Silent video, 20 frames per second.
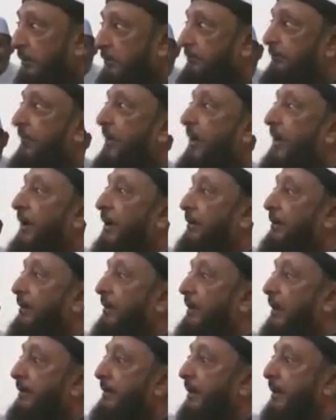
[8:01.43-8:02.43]
the fire
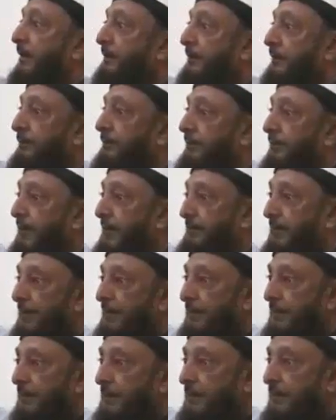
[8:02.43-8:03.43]
will come out of
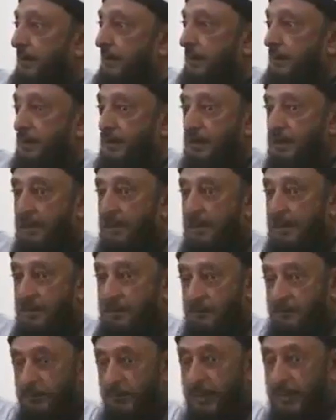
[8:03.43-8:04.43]
Yemen
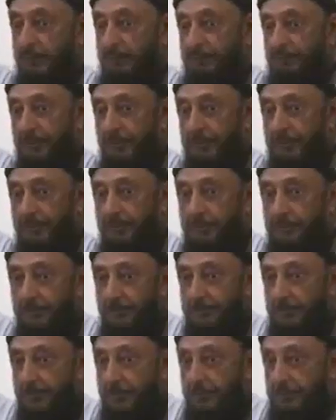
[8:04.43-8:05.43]
and drive people
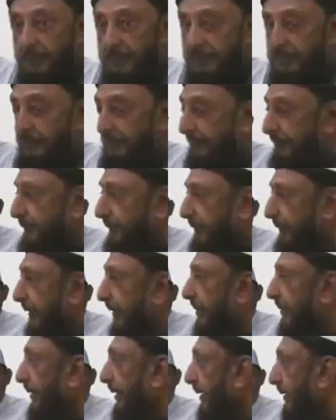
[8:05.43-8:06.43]
to their place of
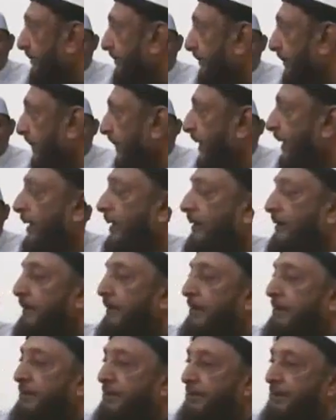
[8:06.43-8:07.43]
assembly.
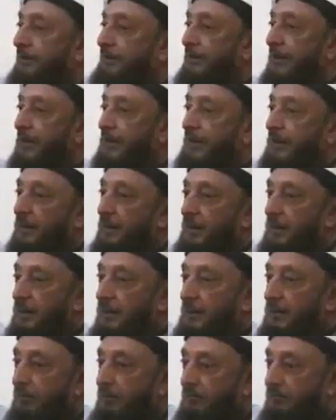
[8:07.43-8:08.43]
These are the 10
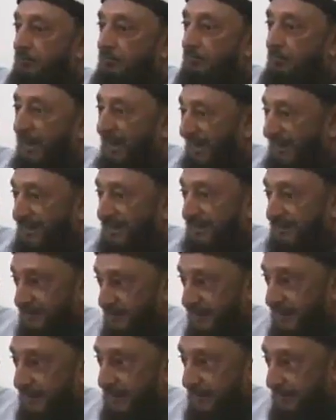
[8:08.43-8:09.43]
major
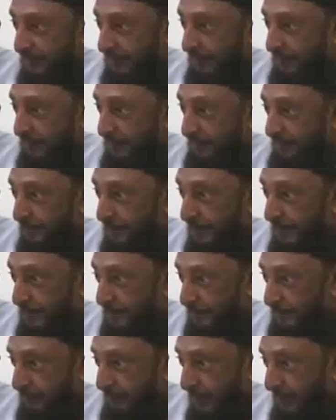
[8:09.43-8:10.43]
signs of the
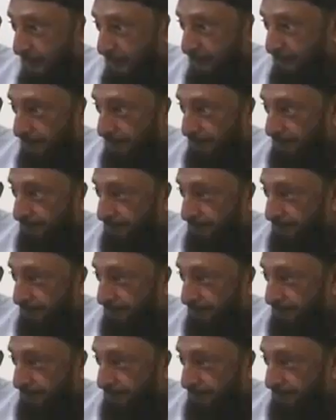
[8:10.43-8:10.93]
last day.